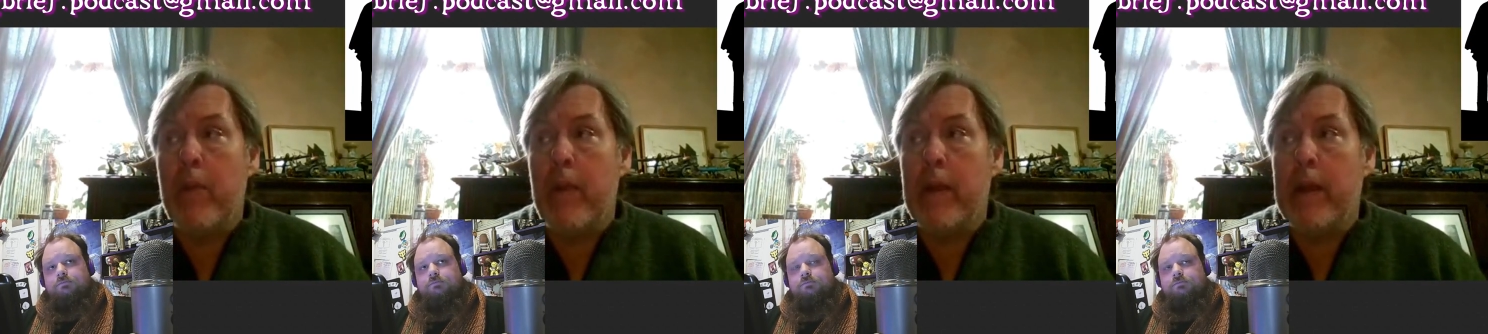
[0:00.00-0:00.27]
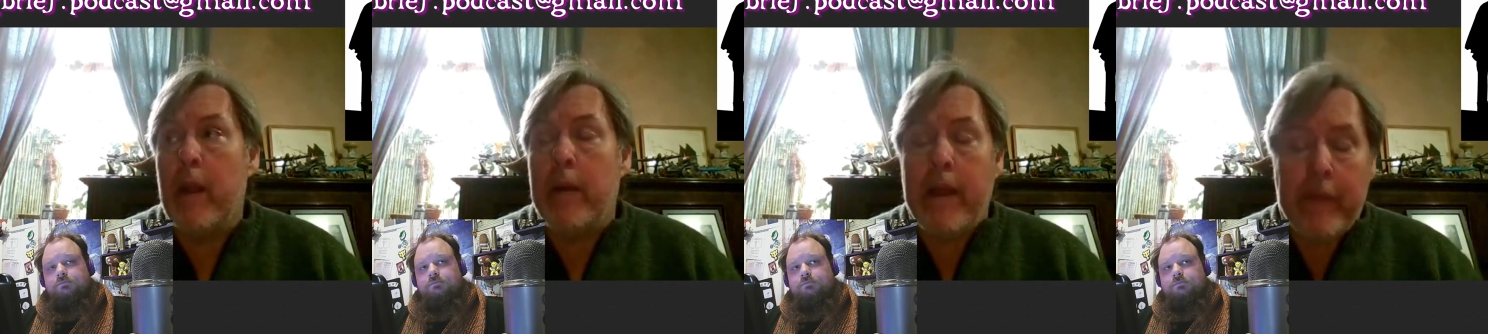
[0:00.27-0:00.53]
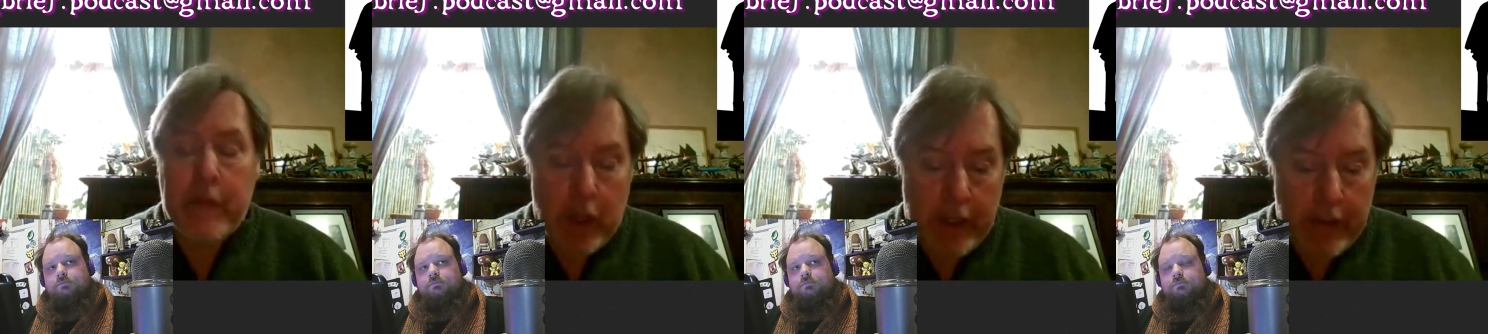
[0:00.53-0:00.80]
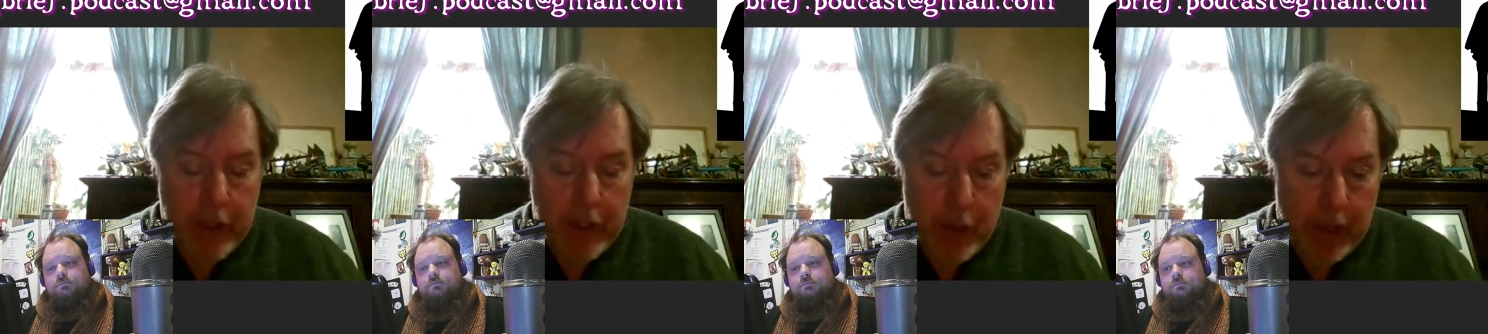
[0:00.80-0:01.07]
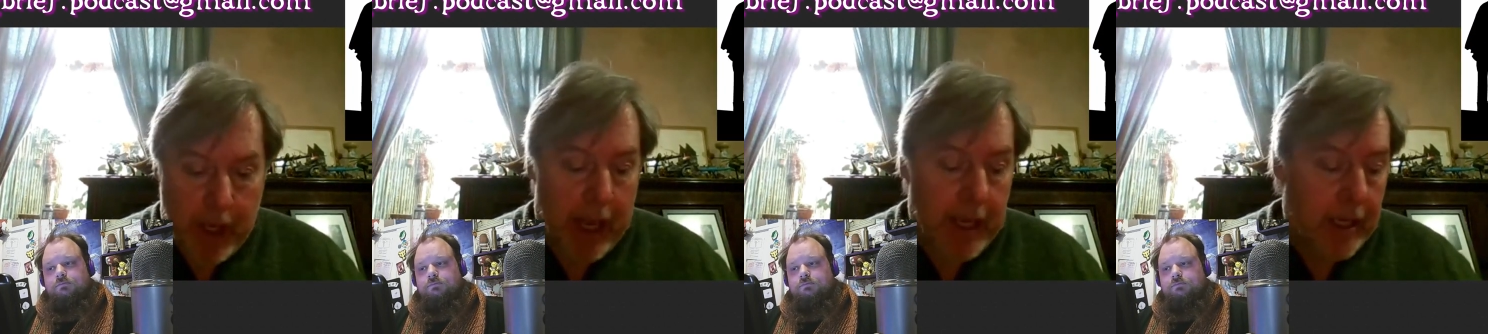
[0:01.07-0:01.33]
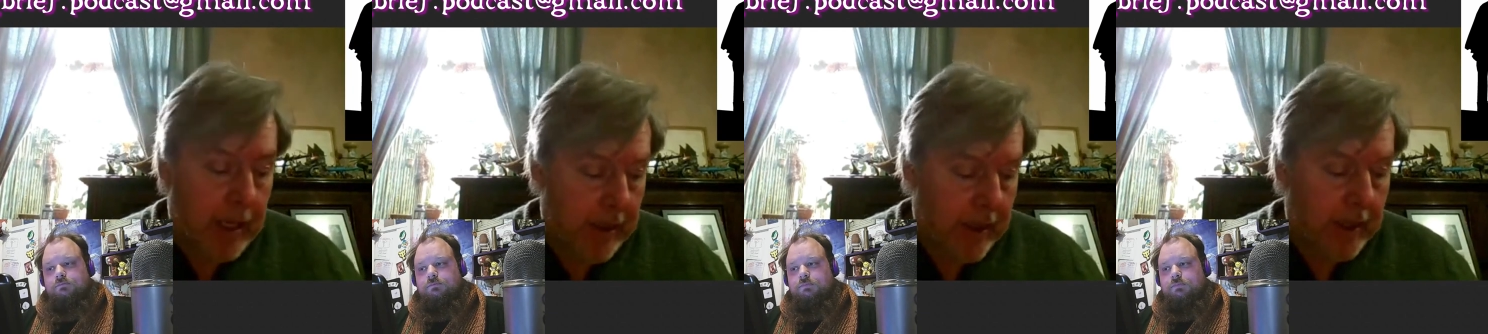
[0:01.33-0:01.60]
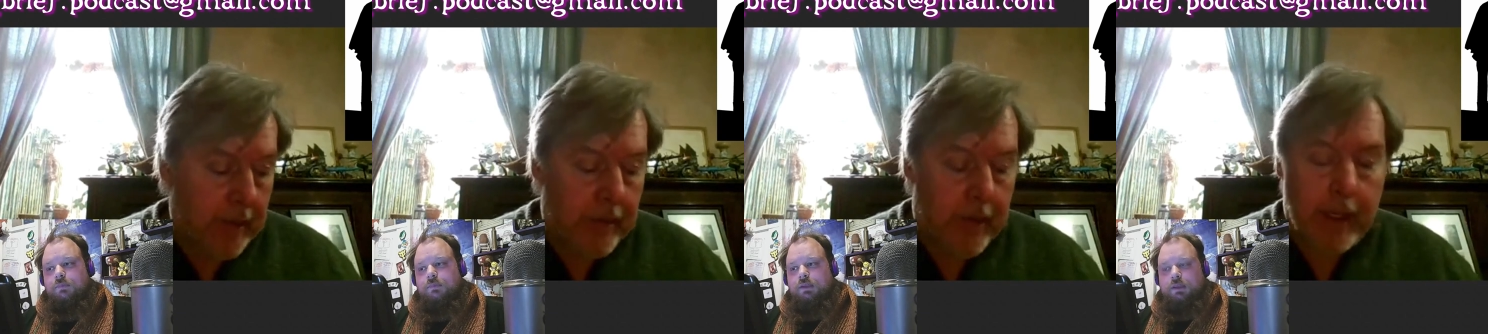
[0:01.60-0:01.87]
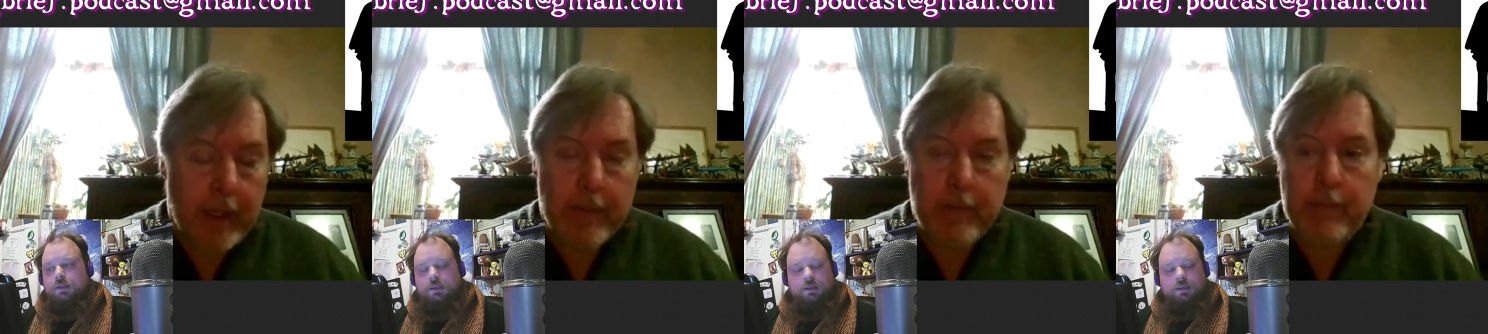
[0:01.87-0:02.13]
Speaker 1: you know, and certainly in the UK, and I think,
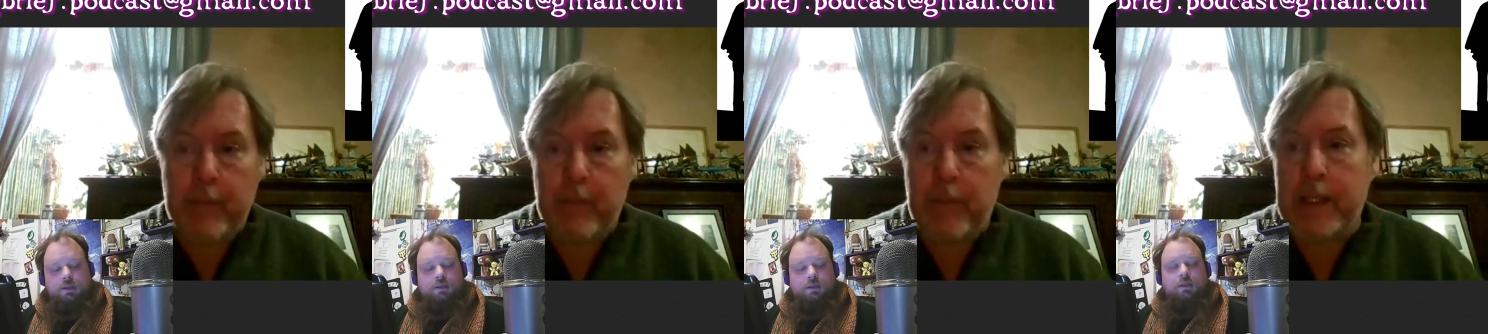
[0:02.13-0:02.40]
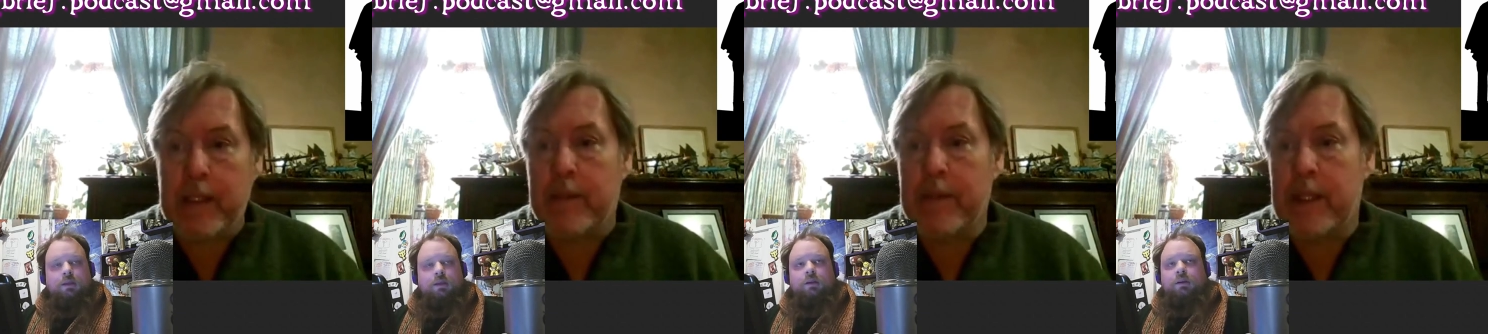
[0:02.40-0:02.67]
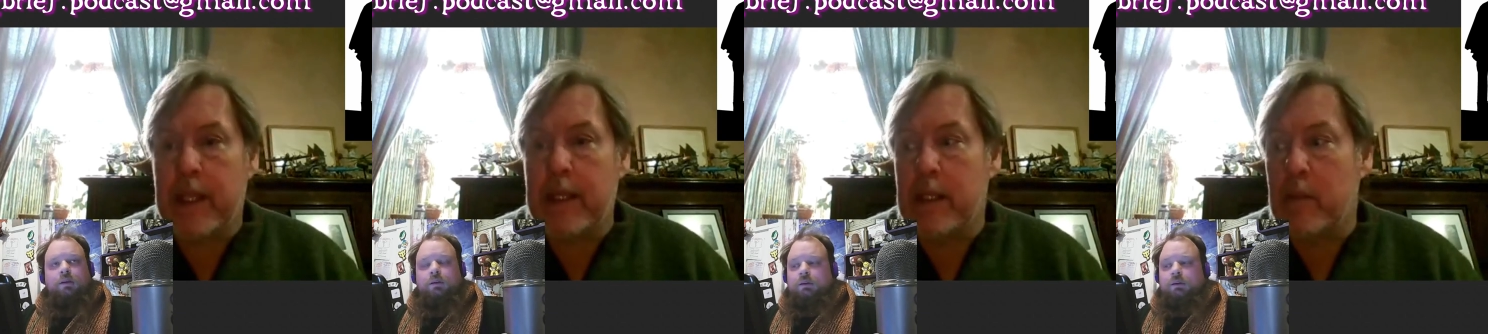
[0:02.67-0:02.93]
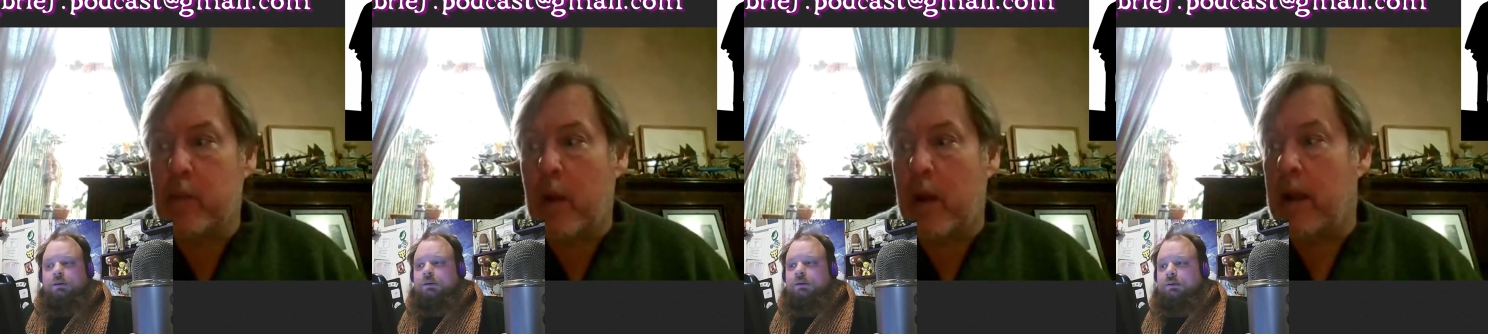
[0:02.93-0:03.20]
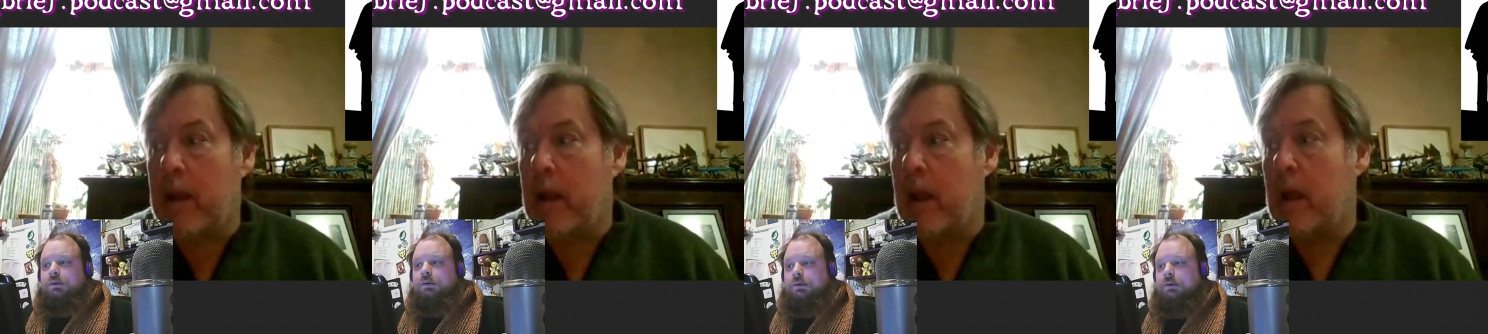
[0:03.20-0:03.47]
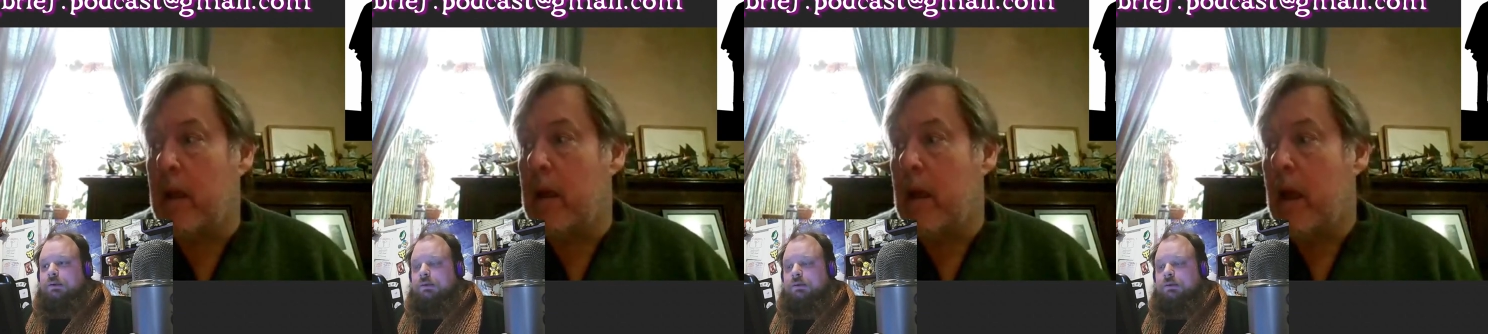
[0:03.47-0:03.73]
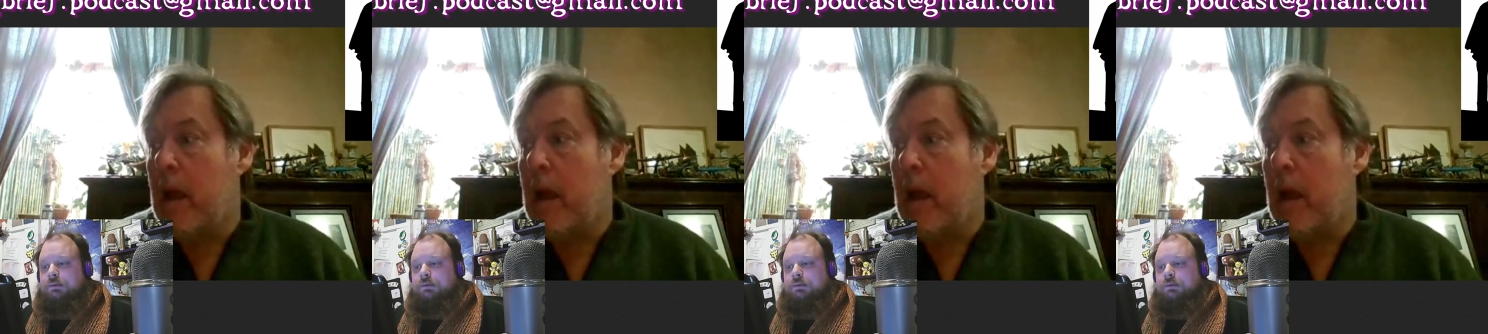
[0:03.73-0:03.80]
think in places like the States as well, uh,